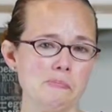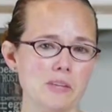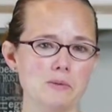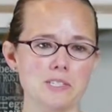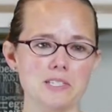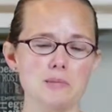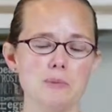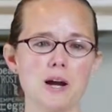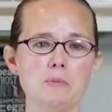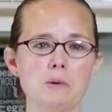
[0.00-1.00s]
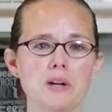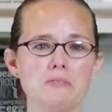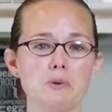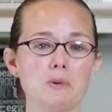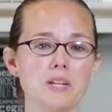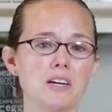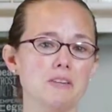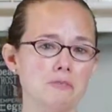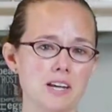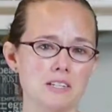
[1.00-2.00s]
It was inspired by one of her really
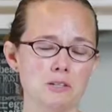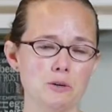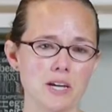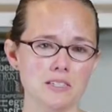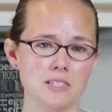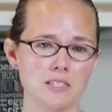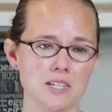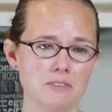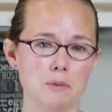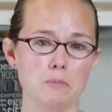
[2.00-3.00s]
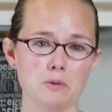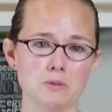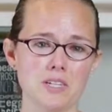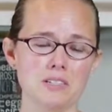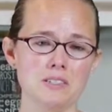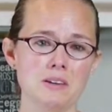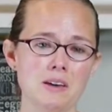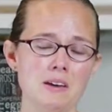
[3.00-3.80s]
good friends who has cystic fibrosis.